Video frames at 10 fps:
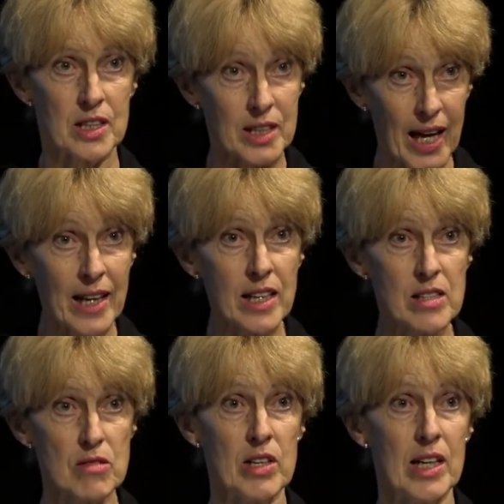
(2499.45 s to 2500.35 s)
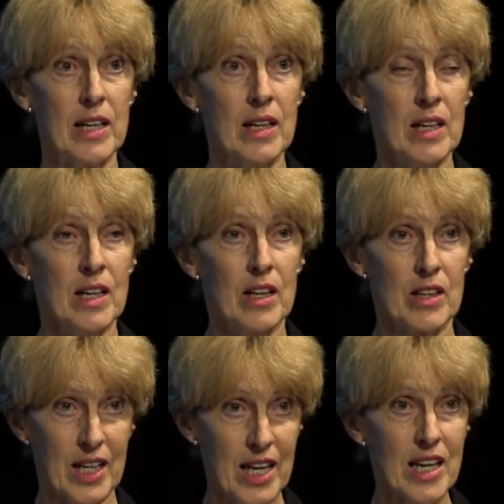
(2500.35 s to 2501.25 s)
And that is really
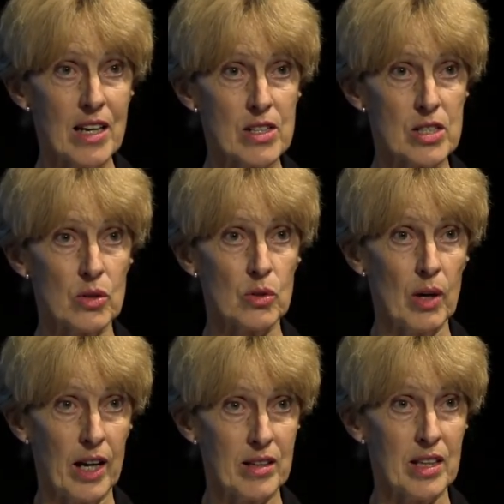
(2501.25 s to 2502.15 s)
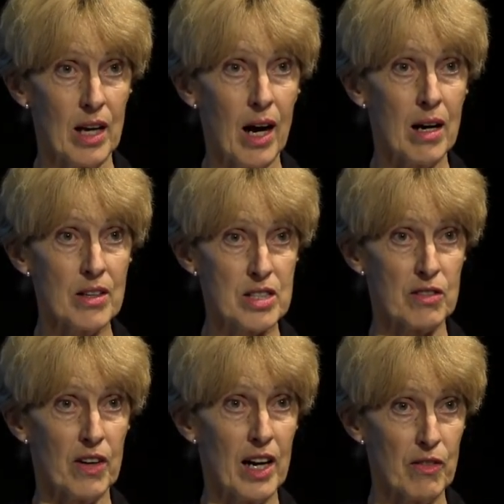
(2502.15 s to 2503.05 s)
the key to, I think, our
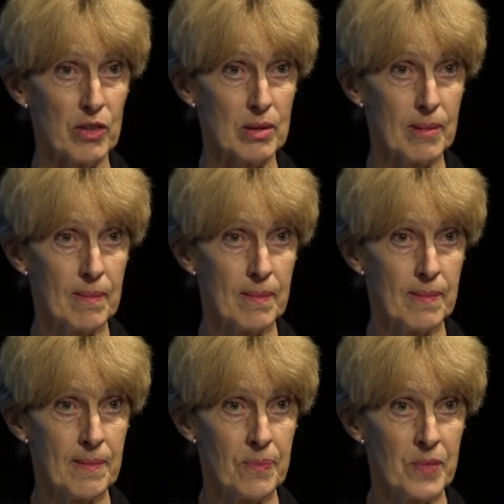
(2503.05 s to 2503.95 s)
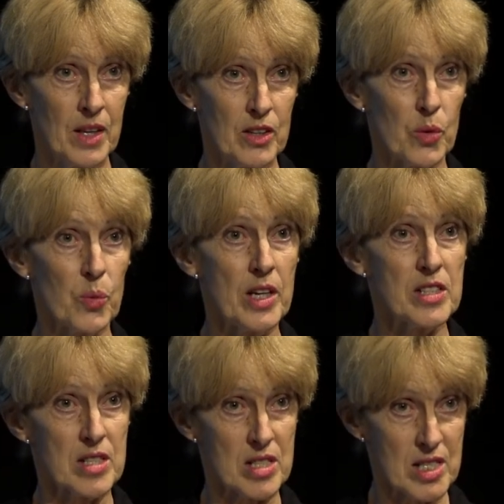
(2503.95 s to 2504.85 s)
survival that we
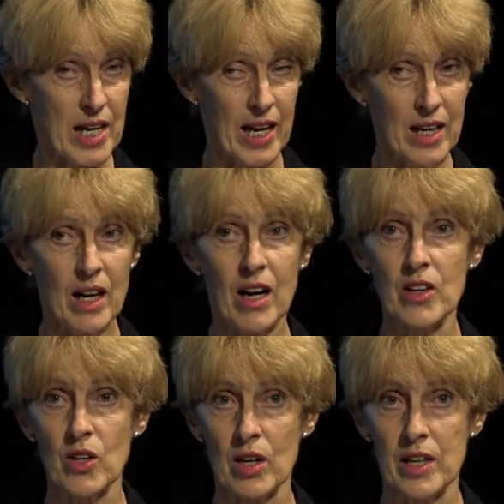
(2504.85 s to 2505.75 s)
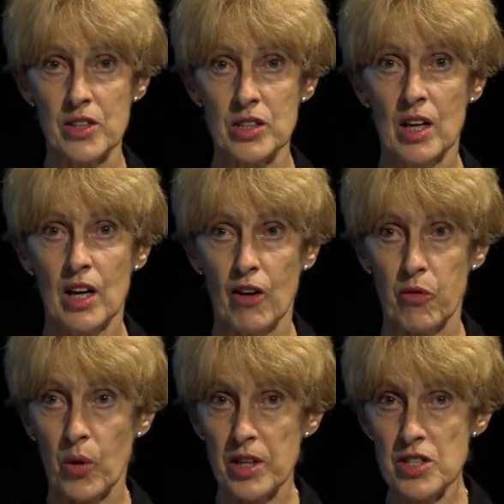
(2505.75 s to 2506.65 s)
sustain our knowledge of
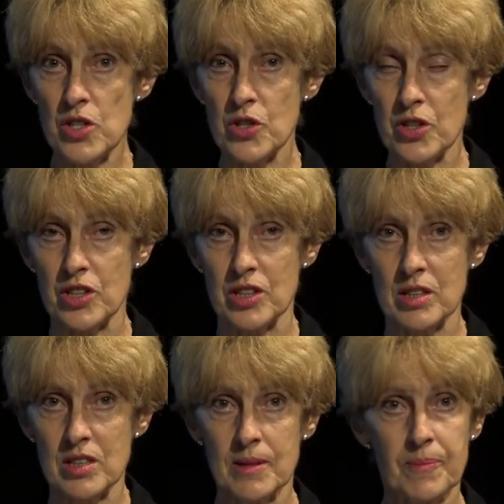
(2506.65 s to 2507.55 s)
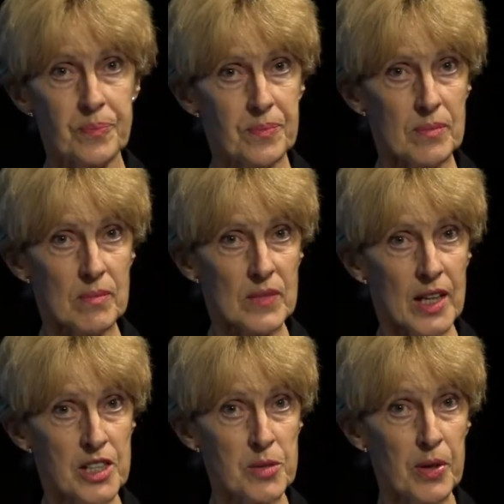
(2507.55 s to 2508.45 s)
what is nutritious
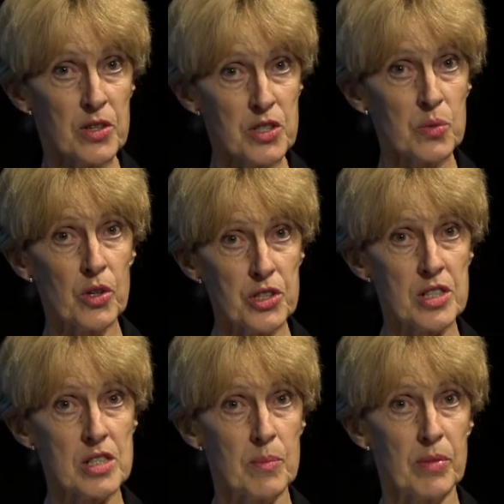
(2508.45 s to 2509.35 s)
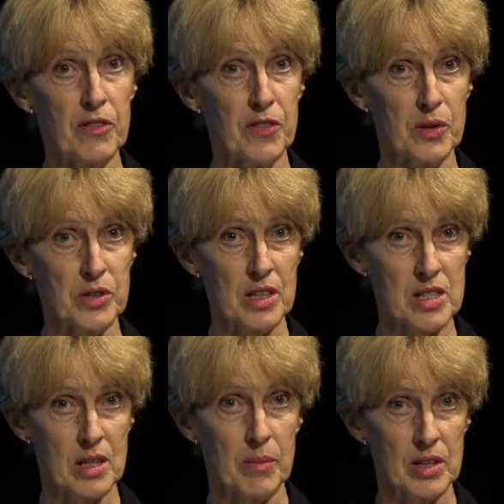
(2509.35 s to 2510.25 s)
as opposed to what just simply fills our
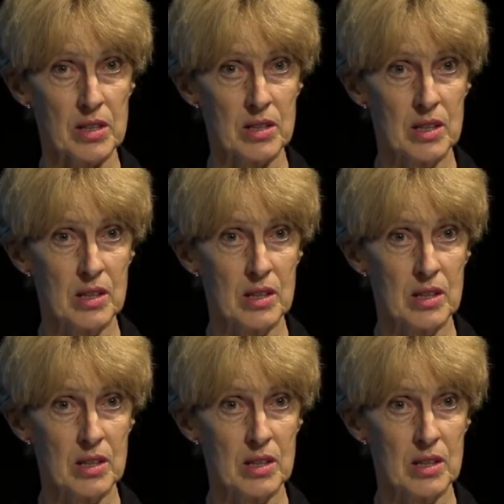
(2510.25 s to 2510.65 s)
stomachs